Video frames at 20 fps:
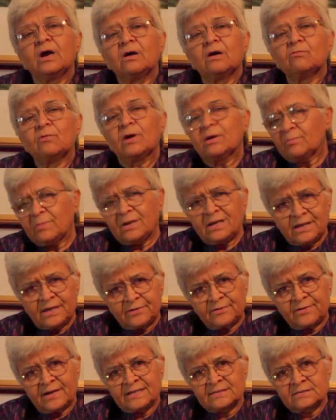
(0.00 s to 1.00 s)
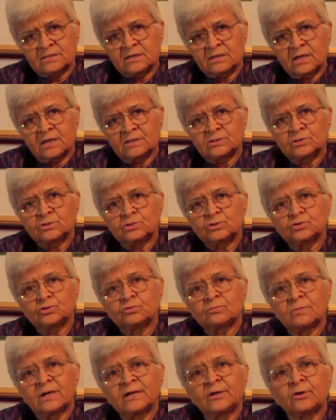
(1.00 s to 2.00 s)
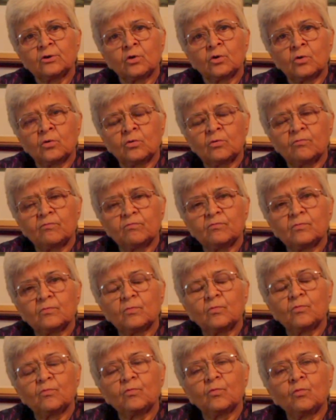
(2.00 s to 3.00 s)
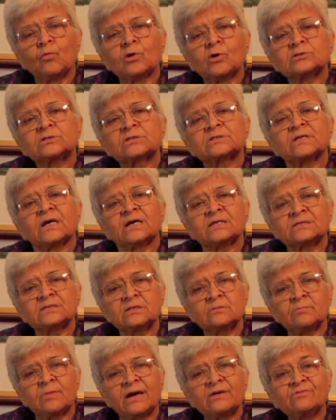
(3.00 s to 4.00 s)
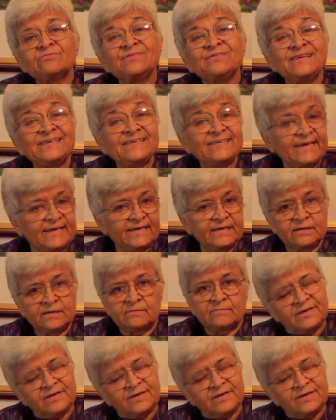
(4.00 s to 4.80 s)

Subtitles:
1 Billion Rising, as you might know, was started by V Day.